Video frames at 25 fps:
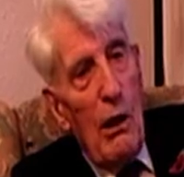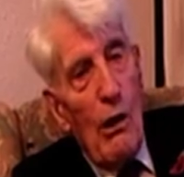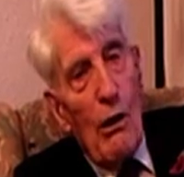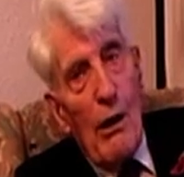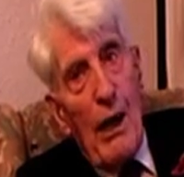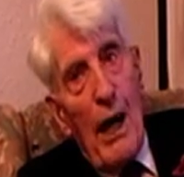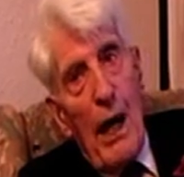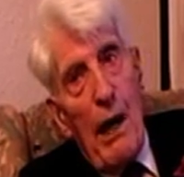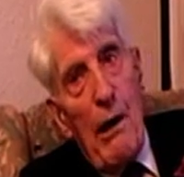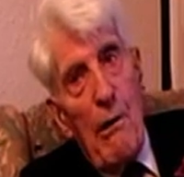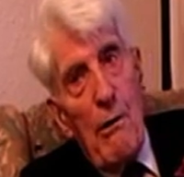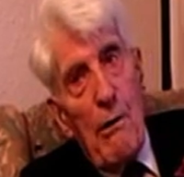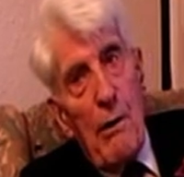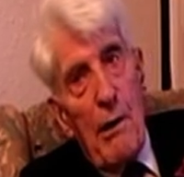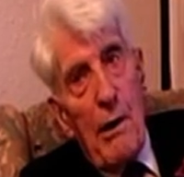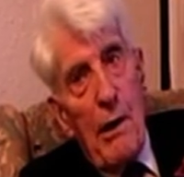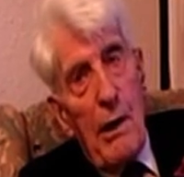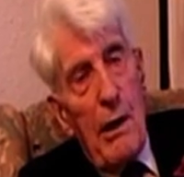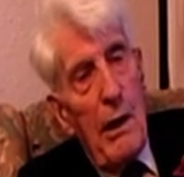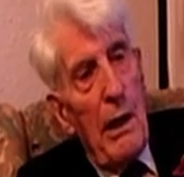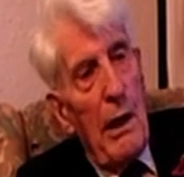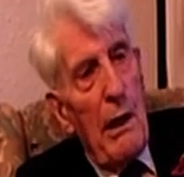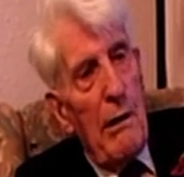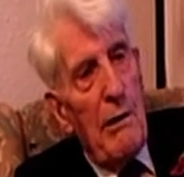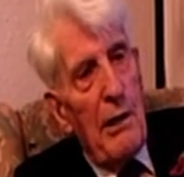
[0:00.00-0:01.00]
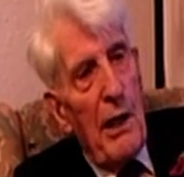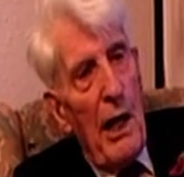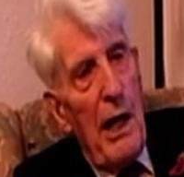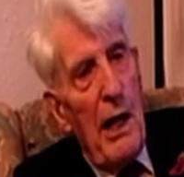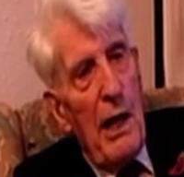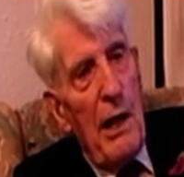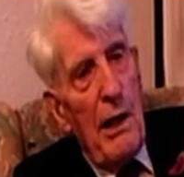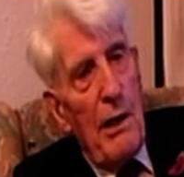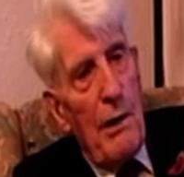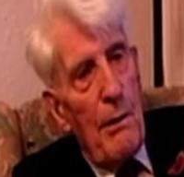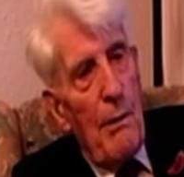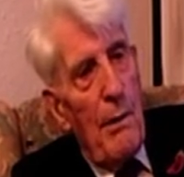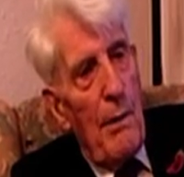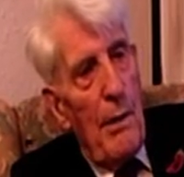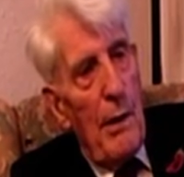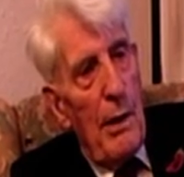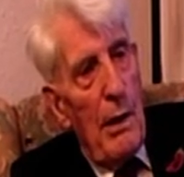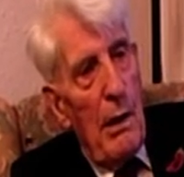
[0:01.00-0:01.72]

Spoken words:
"Look out," they were saying.